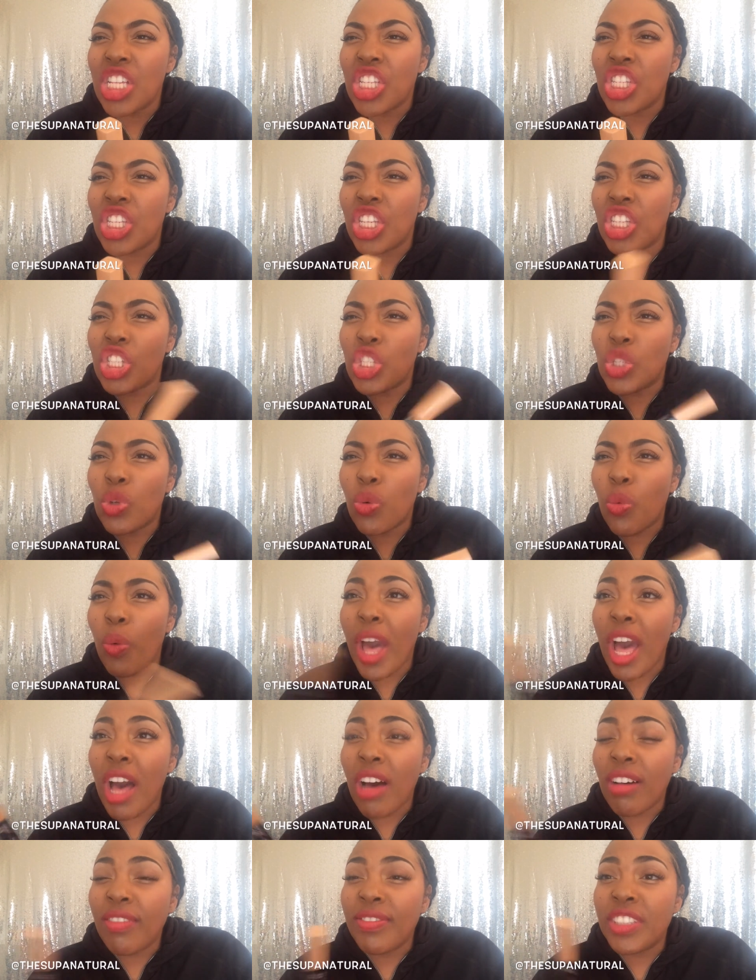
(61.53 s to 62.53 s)
to
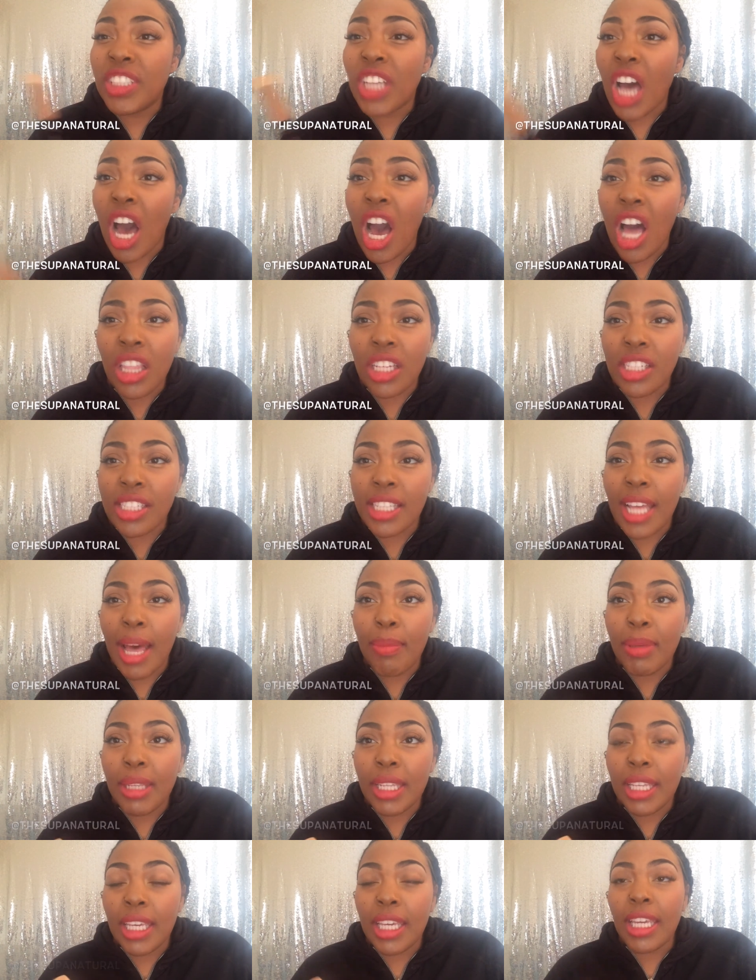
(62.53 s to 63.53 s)
$12, I
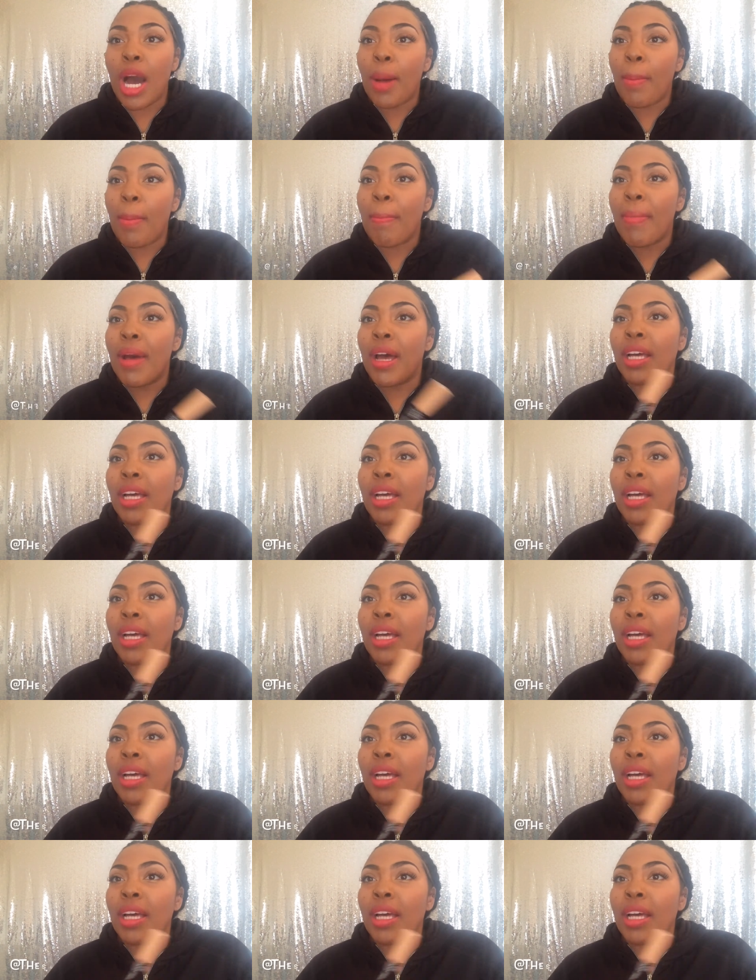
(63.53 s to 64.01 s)
believe. Um,